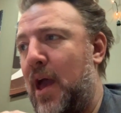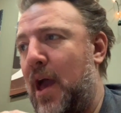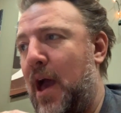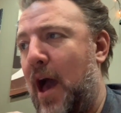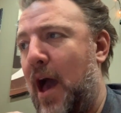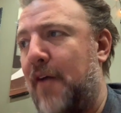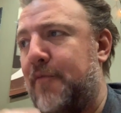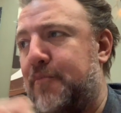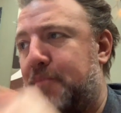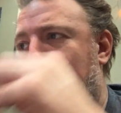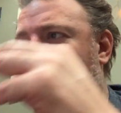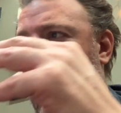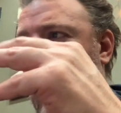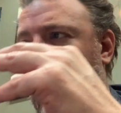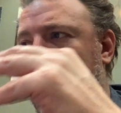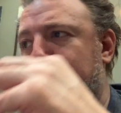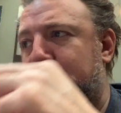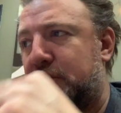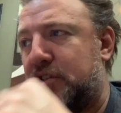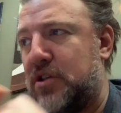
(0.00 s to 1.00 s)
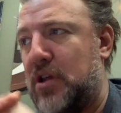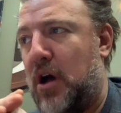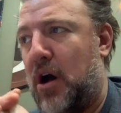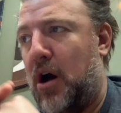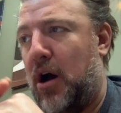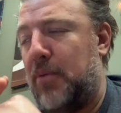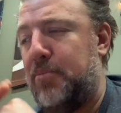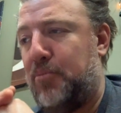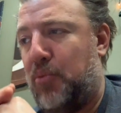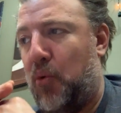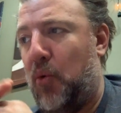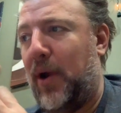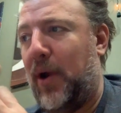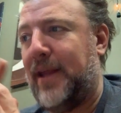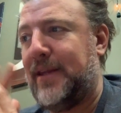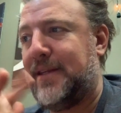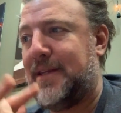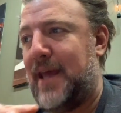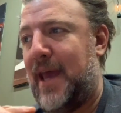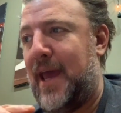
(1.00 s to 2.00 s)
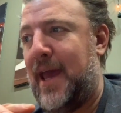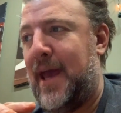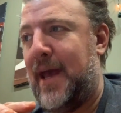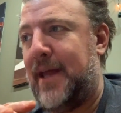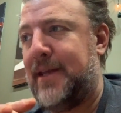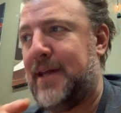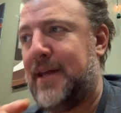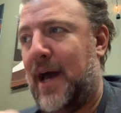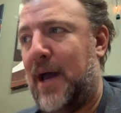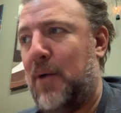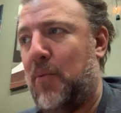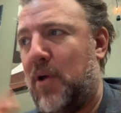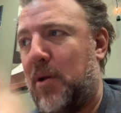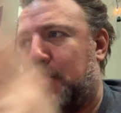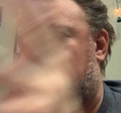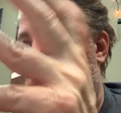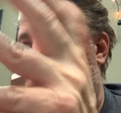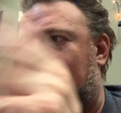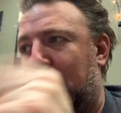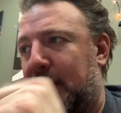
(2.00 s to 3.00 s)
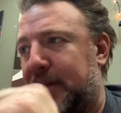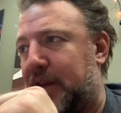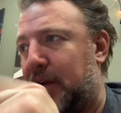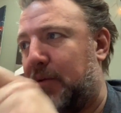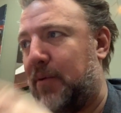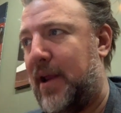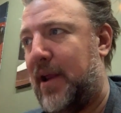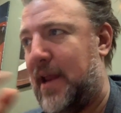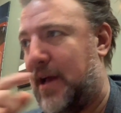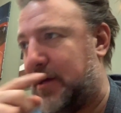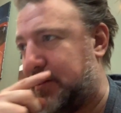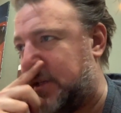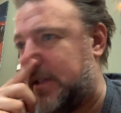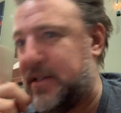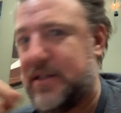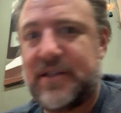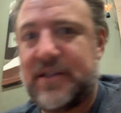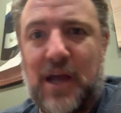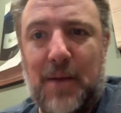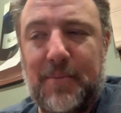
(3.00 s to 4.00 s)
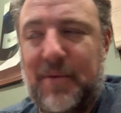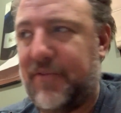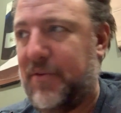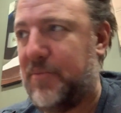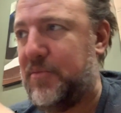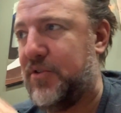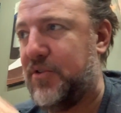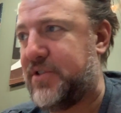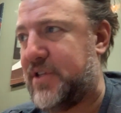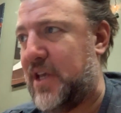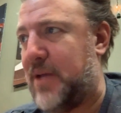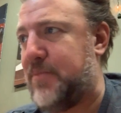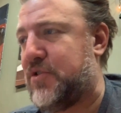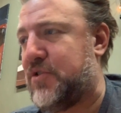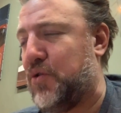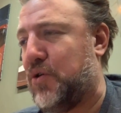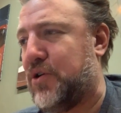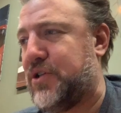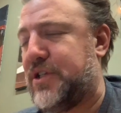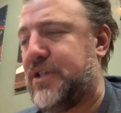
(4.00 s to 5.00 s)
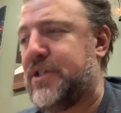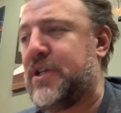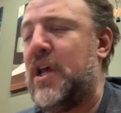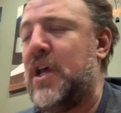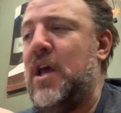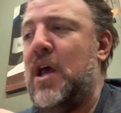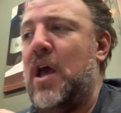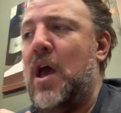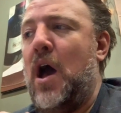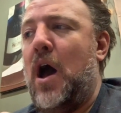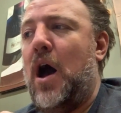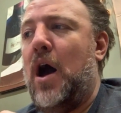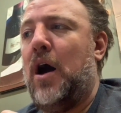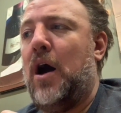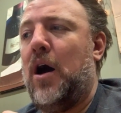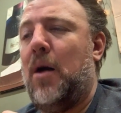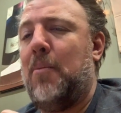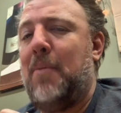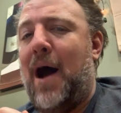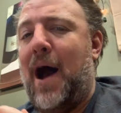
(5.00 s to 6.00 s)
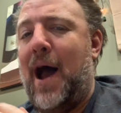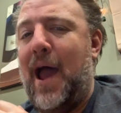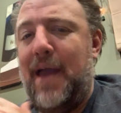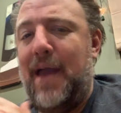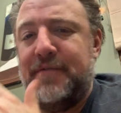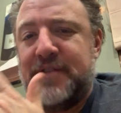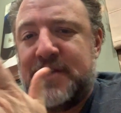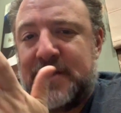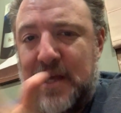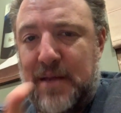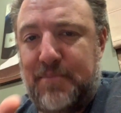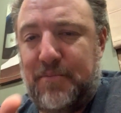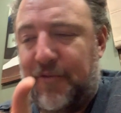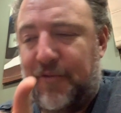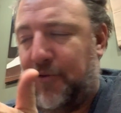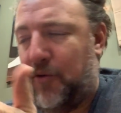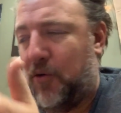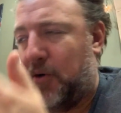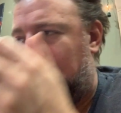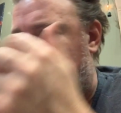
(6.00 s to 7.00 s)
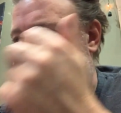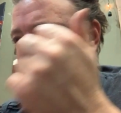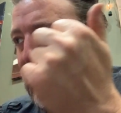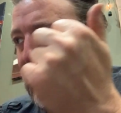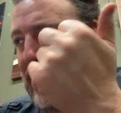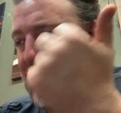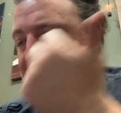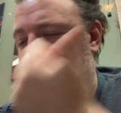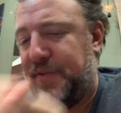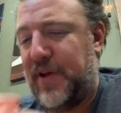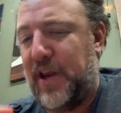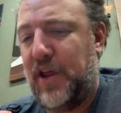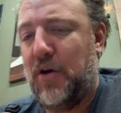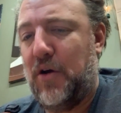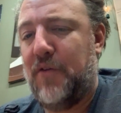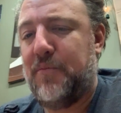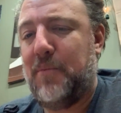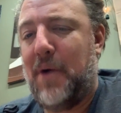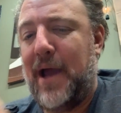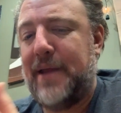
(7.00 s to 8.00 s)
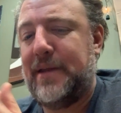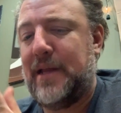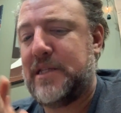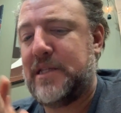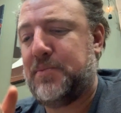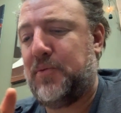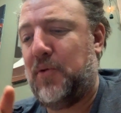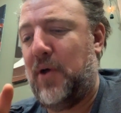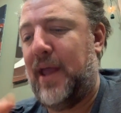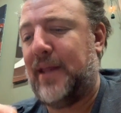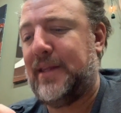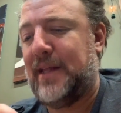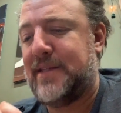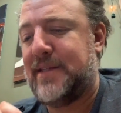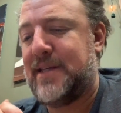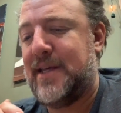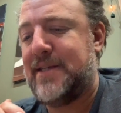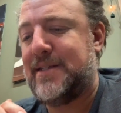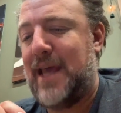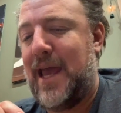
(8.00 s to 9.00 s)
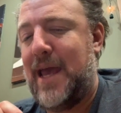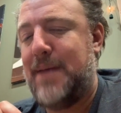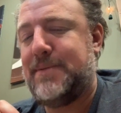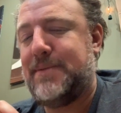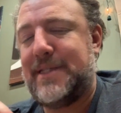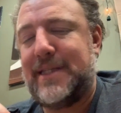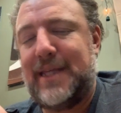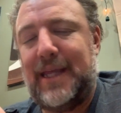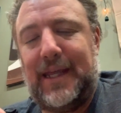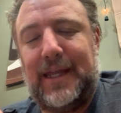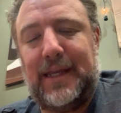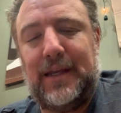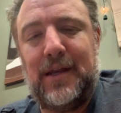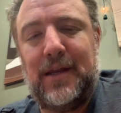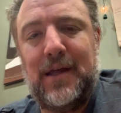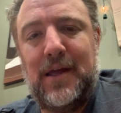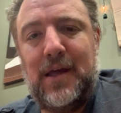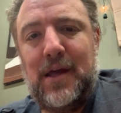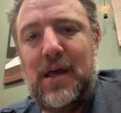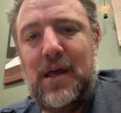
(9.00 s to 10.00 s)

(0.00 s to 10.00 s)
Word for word: have been on on point, and I want to put it out there right now since it's coming from those same sources. Um, I have said before, and there's a video of mine that's playing that says Epstein